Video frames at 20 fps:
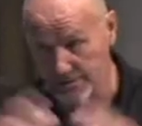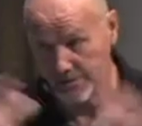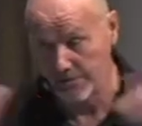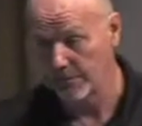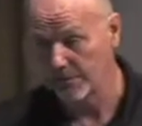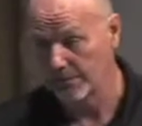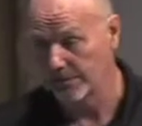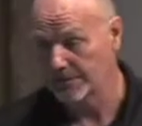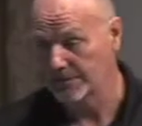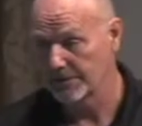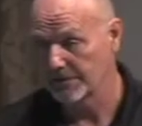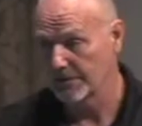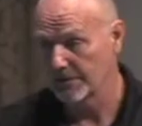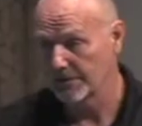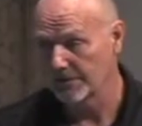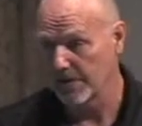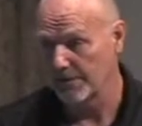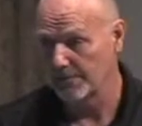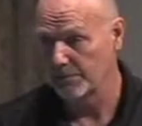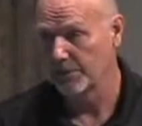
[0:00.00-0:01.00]
so
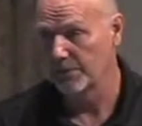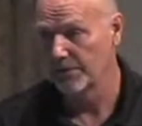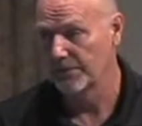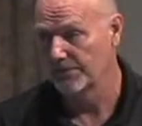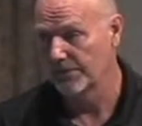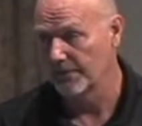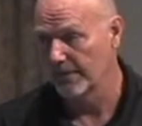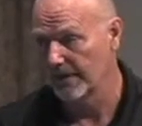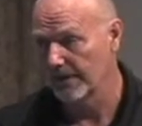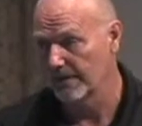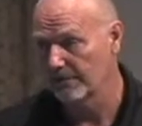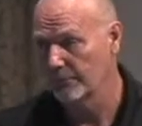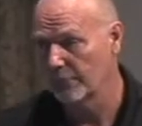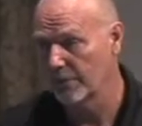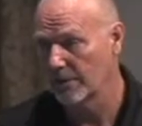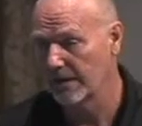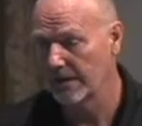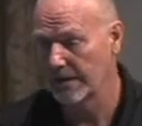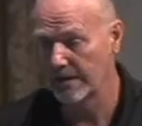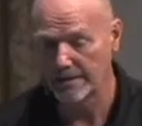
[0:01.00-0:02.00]
so uh, beautifully and
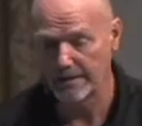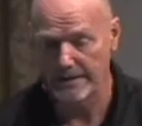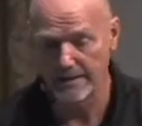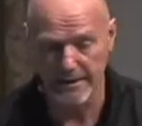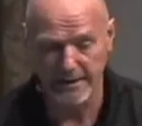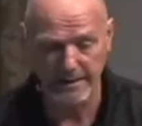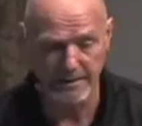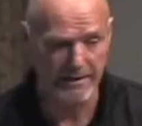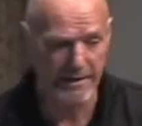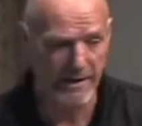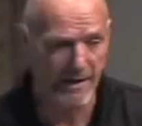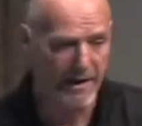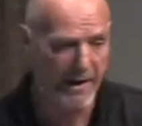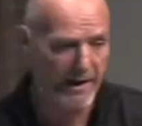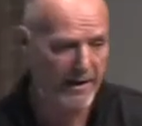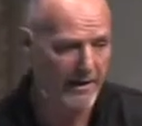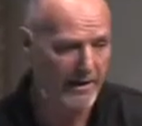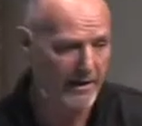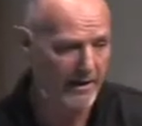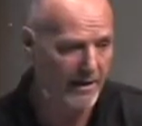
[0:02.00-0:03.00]
brilliantly in,
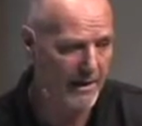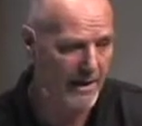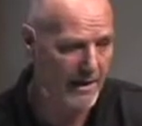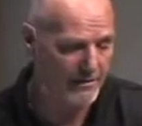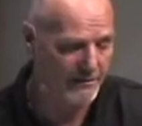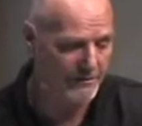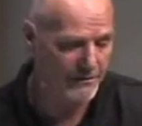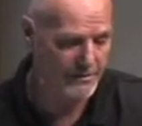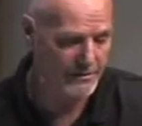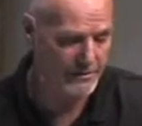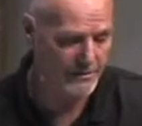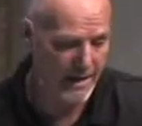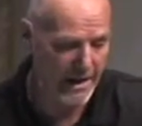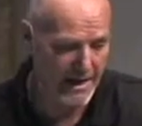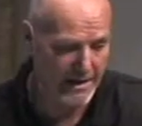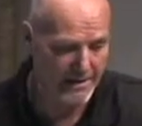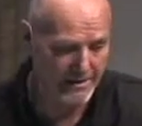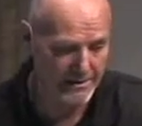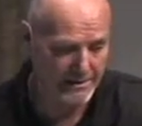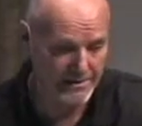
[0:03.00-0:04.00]
in a lot of his
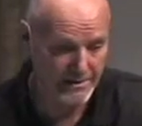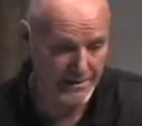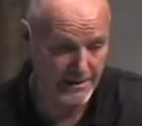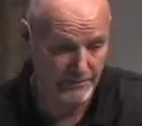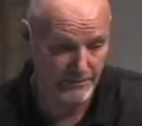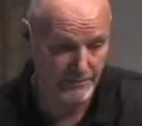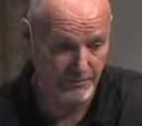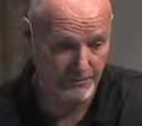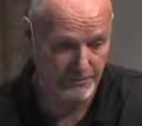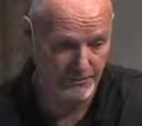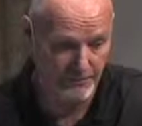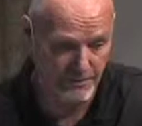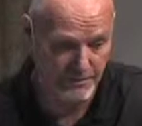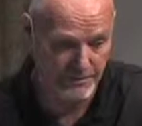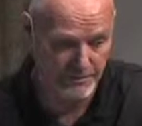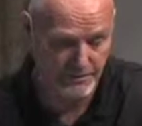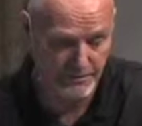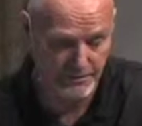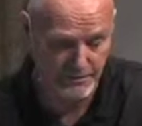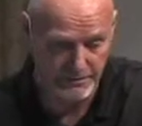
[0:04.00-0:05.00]
writings, uh,
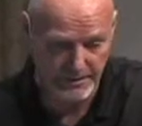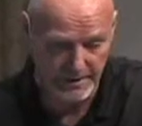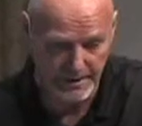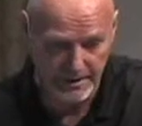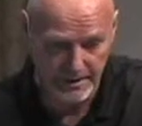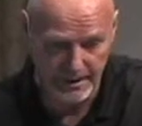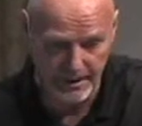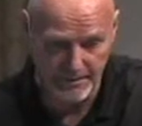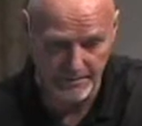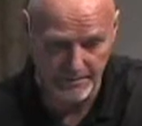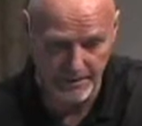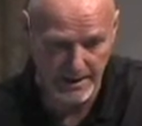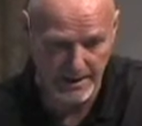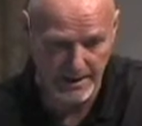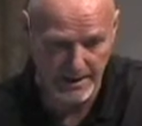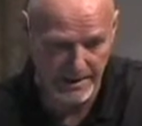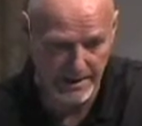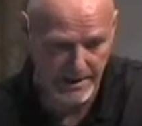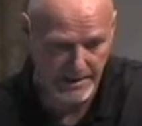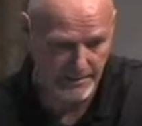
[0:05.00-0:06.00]
referred to uh, by,
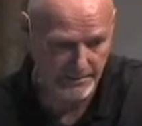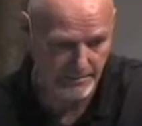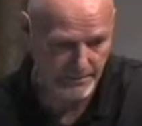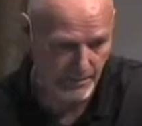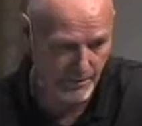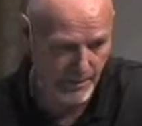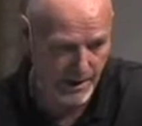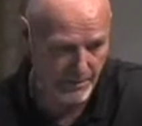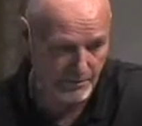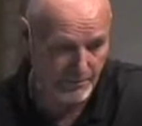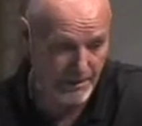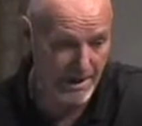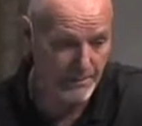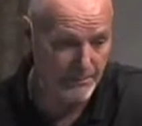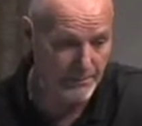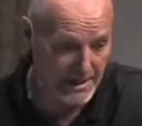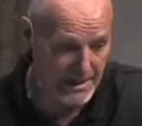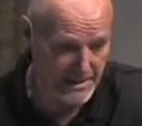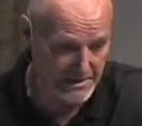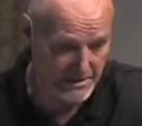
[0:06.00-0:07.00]
uh, by
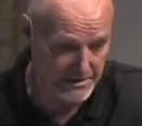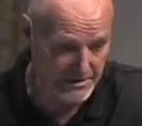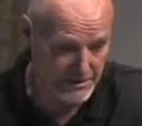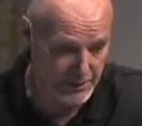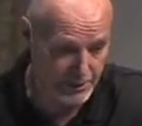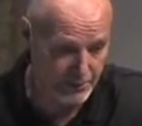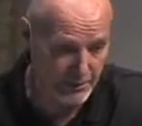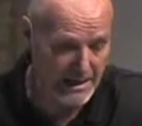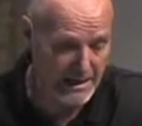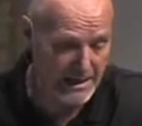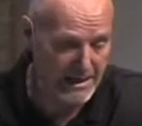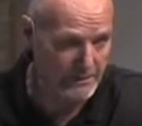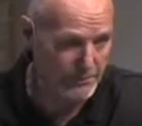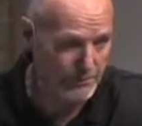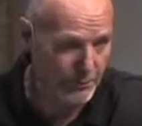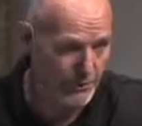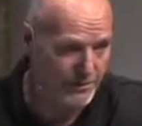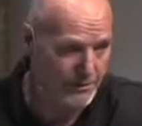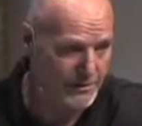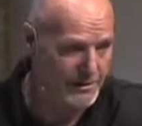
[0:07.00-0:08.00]
rabbis as stringing
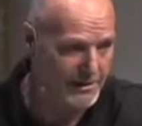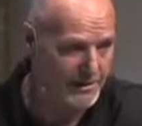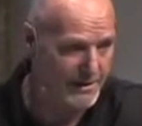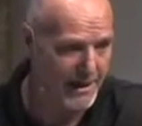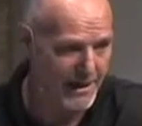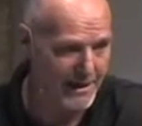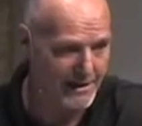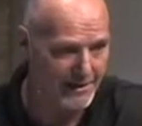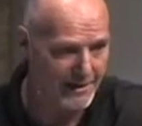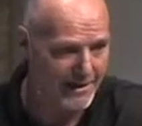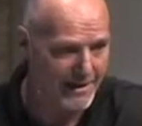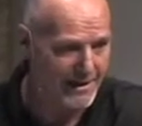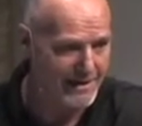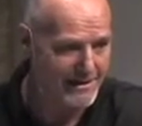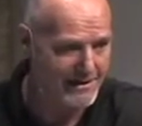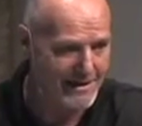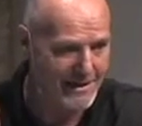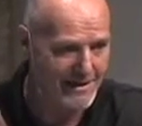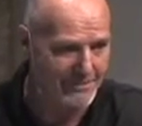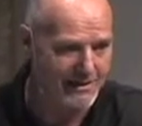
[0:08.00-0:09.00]
pearls together.
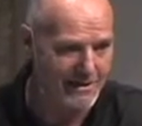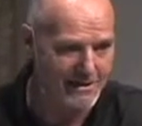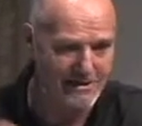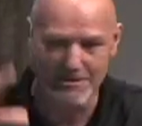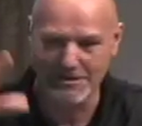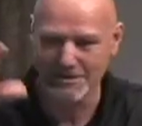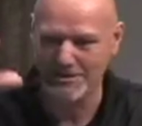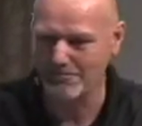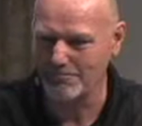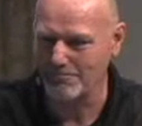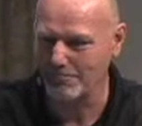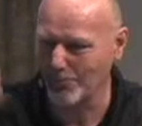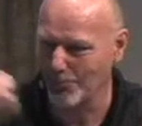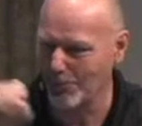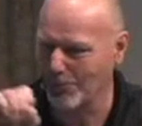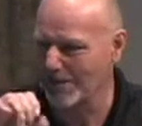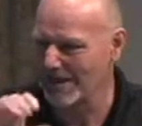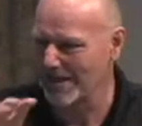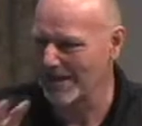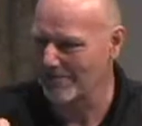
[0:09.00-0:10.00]
He's able to just
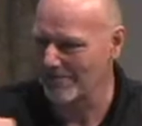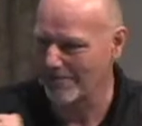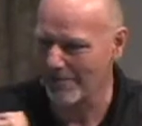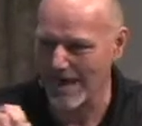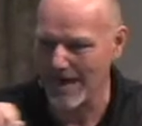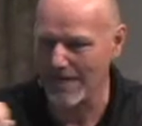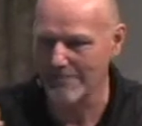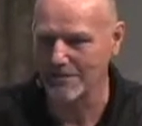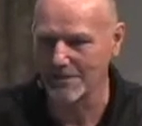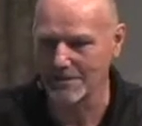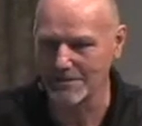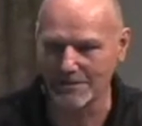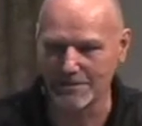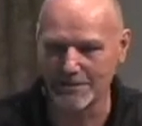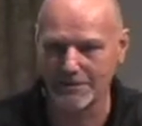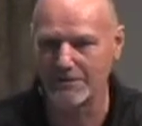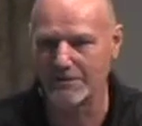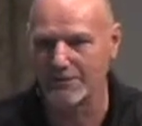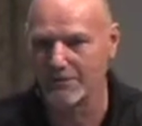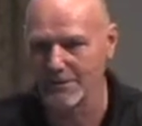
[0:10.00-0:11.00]
pull and grab these
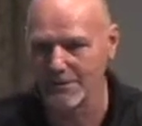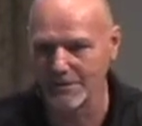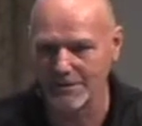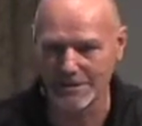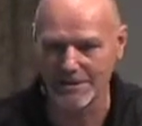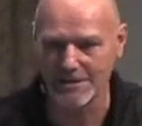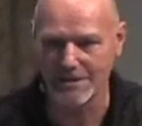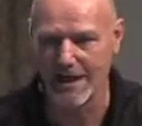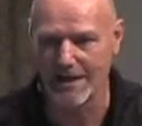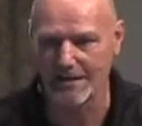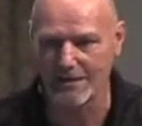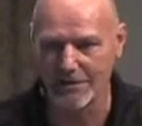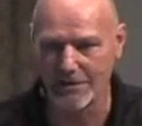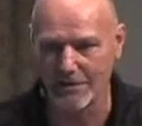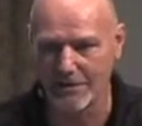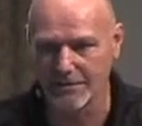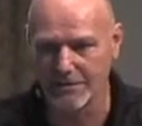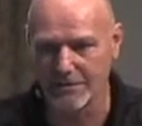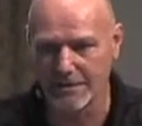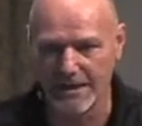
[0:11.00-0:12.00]
little verses out of the
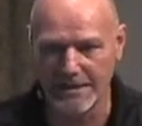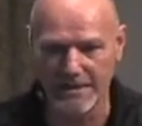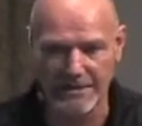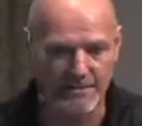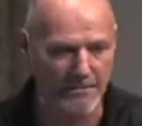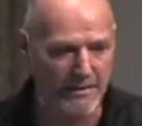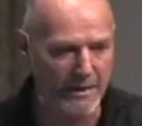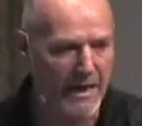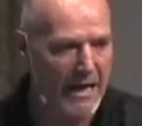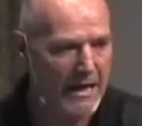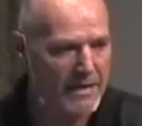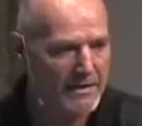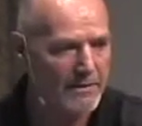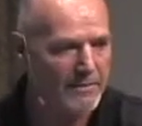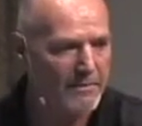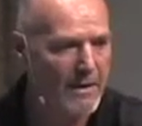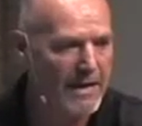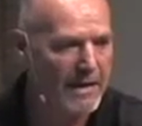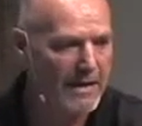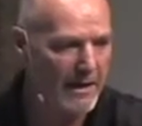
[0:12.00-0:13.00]
Old Testament to
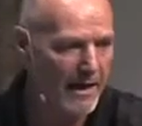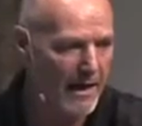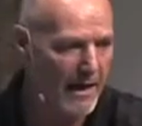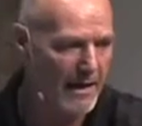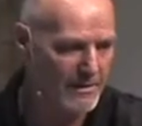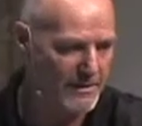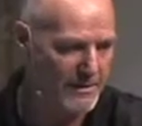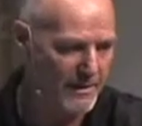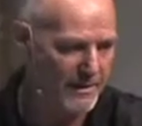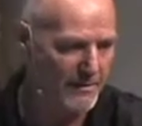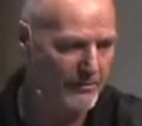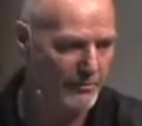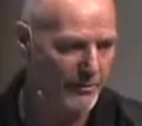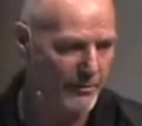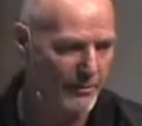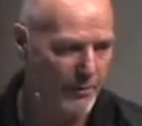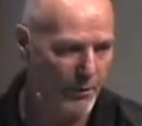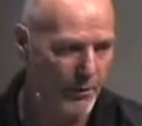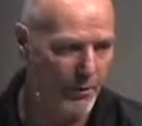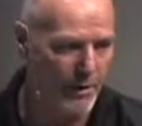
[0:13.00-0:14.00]
make a, a
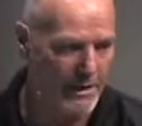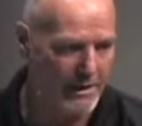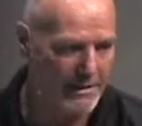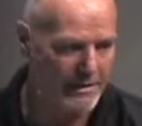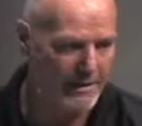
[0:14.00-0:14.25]
central point.